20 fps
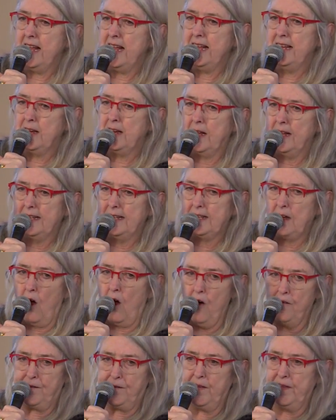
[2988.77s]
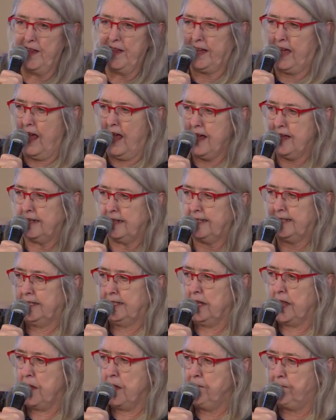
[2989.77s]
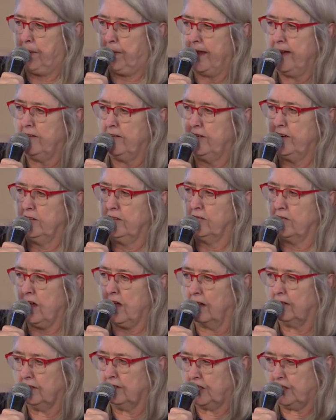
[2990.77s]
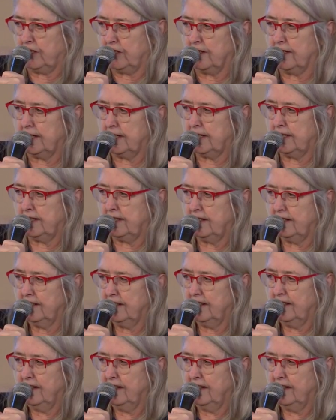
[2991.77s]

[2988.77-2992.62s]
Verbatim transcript: It, it's often the case that imperial cultures,